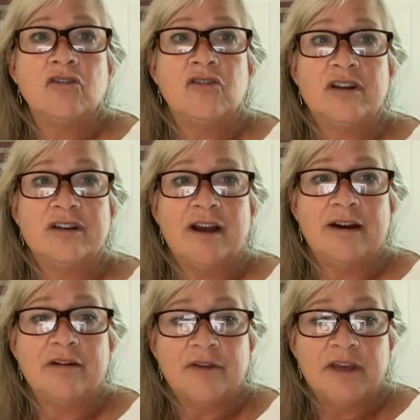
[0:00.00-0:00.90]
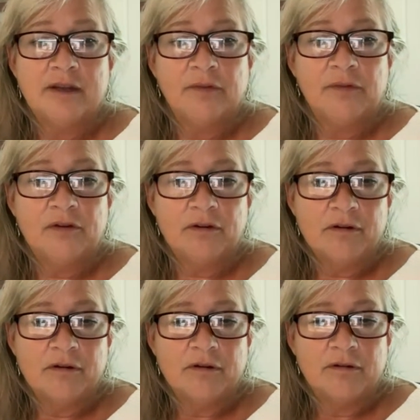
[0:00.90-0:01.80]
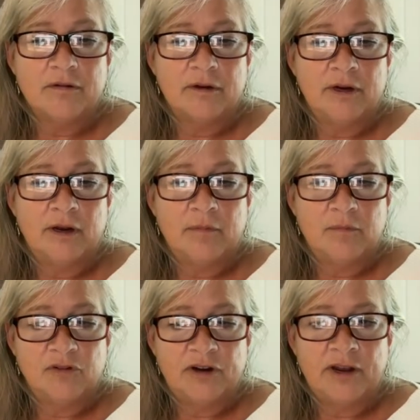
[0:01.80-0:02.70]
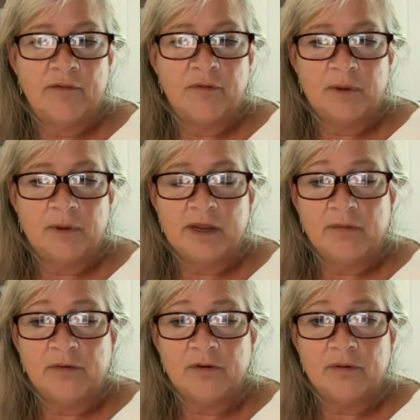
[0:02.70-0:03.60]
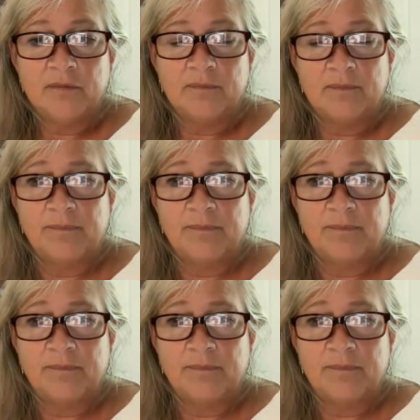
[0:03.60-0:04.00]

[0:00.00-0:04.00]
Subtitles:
She died of cancer. She died from cancer,